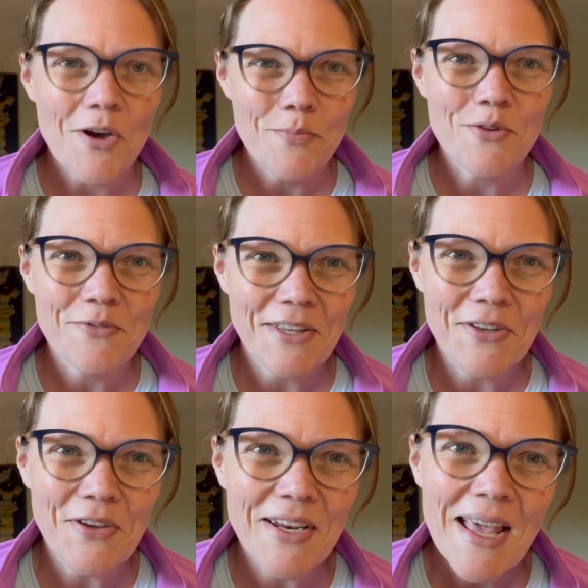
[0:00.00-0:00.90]
I hope you're feeling
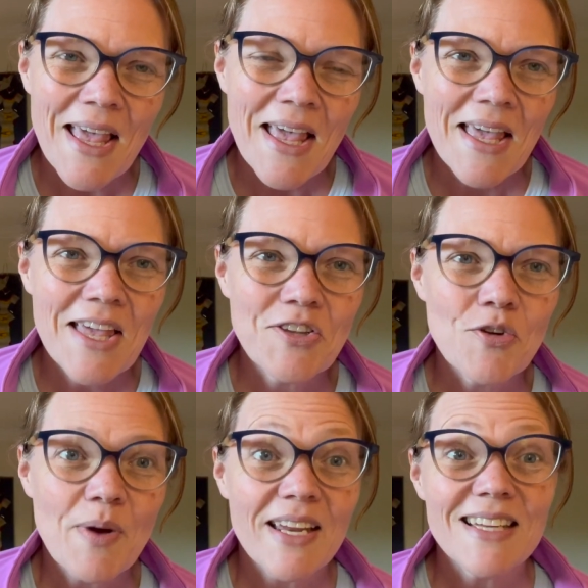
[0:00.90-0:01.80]
good in
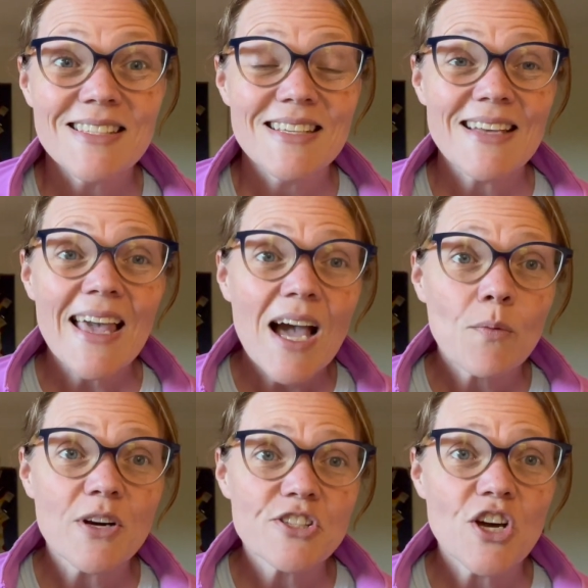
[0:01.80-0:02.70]
your body. Today I
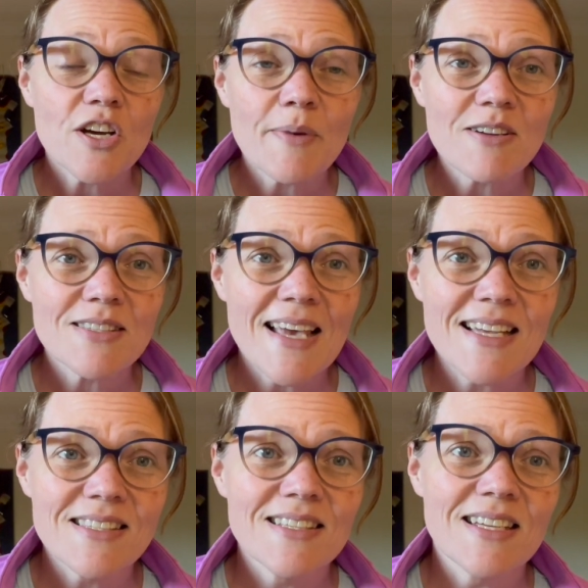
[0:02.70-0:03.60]
want to talk about
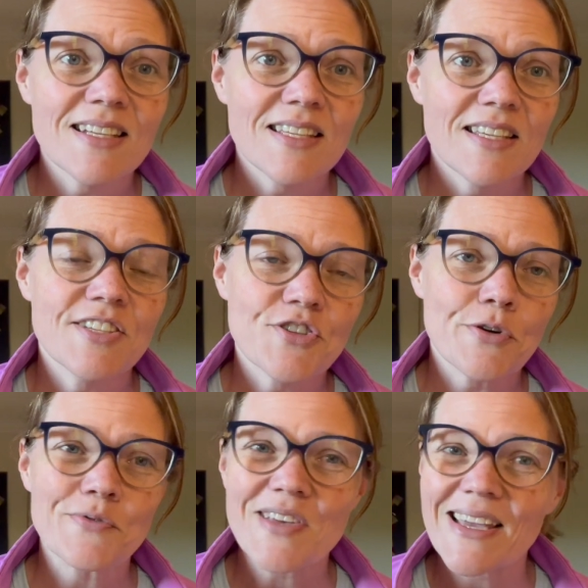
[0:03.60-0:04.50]
testing
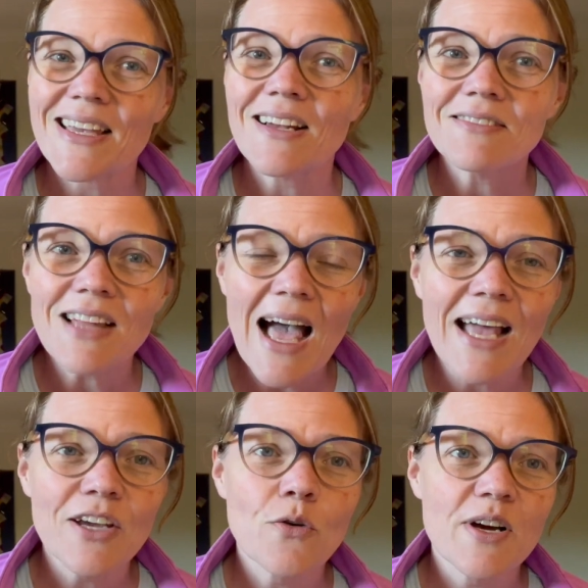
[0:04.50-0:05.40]
ketones. I get a
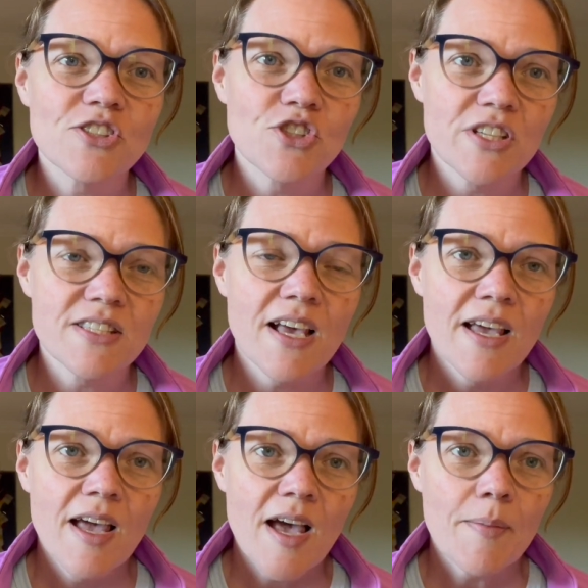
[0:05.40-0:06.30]
lot of questions
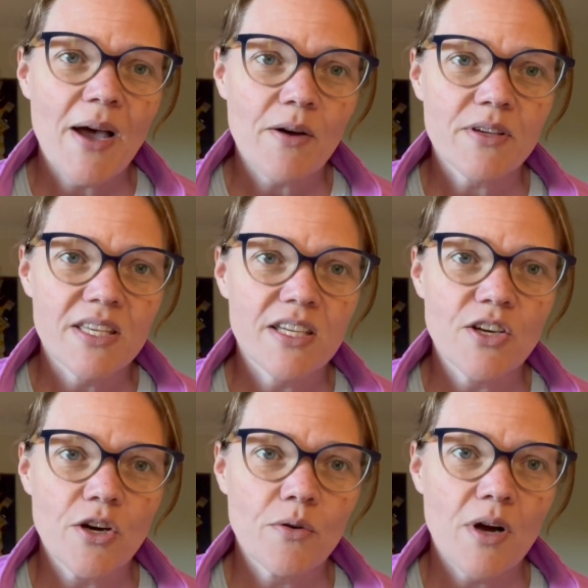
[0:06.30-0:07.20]
about
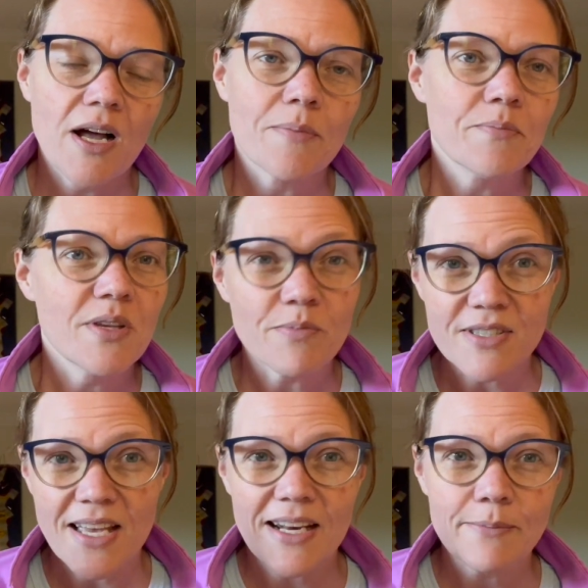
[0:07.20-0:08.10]
keto. People
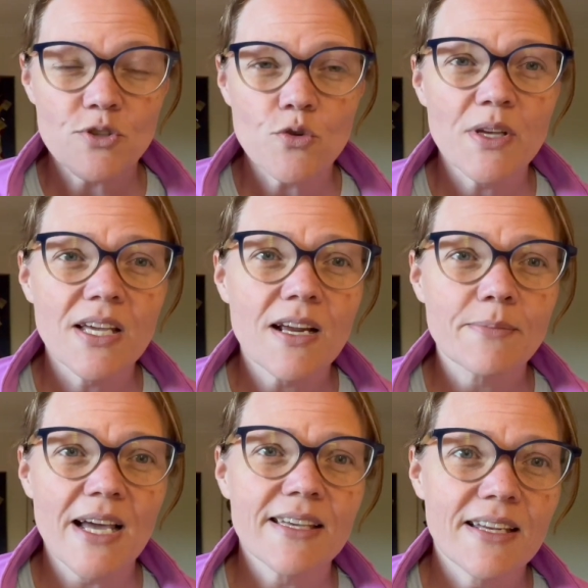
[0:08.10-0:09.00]
saying I'm doing it, I'm
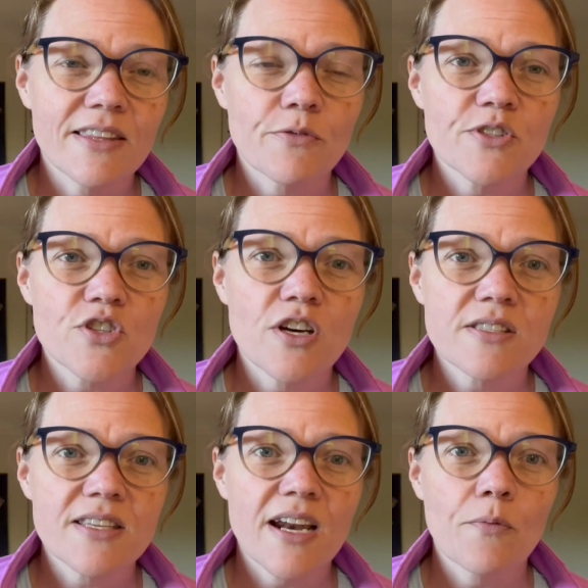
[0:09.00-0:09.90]
not getting the
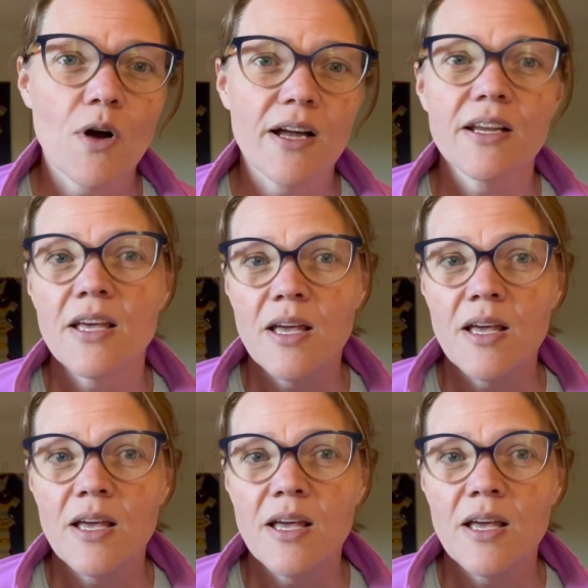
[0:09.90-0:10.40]
results that I want.